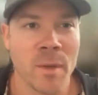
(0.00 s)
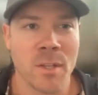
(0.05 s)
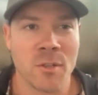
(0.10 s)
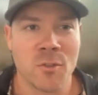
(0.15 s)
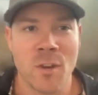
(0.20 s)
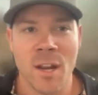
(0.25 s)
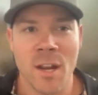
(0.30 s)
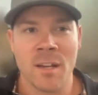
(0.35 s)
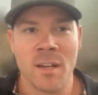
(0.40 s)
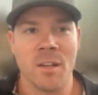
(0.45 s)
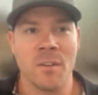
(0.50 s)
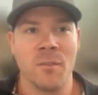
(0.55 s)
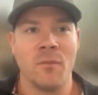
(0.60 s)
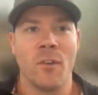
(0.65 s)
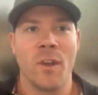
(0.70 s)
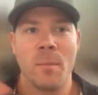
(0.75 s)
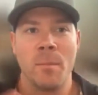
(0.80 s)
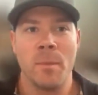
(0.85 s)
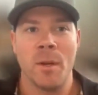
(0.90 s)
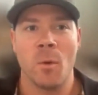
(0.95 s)
and trying to
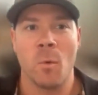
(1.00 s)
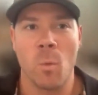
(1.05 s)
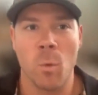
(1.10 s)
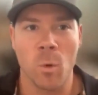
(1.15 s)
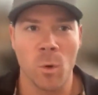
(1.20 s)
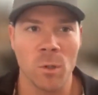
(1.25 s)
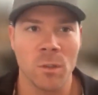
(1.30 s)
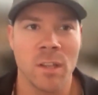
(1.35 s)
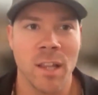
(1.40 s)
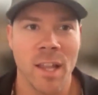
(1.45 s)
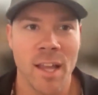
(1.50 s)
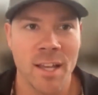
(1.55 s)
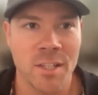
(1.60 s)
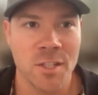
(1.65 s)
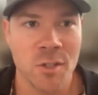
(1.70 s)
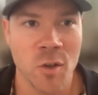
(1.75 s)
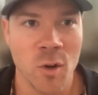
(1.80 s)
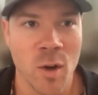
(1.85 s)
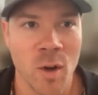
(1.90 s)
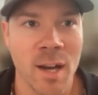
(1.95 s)
invite me to
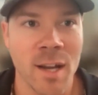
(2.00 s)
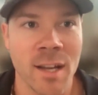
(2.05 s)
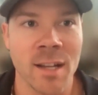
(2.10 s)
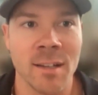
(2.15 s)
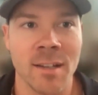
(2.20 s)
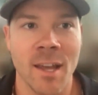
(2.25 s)
world-class training